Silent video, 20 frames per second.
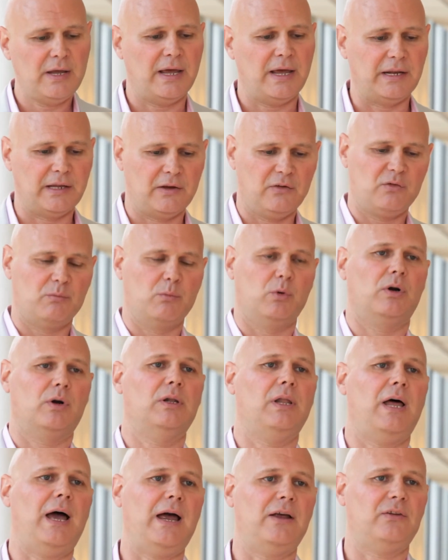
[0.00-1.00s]
and it gives you more
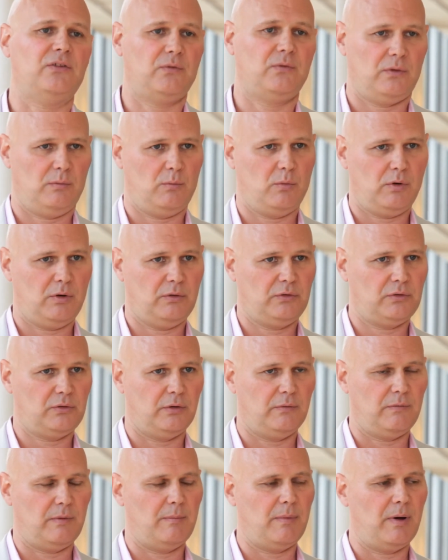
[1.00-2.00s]
glass for a more
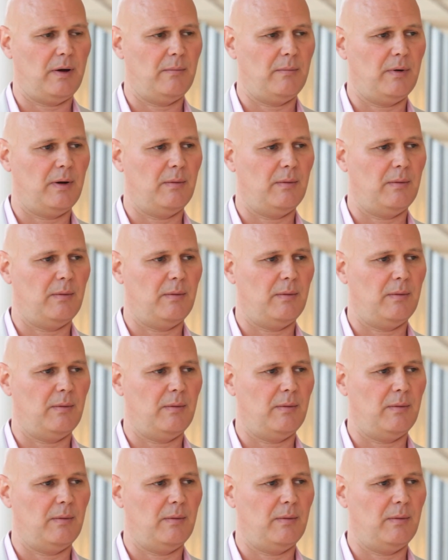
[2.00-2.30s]
sort of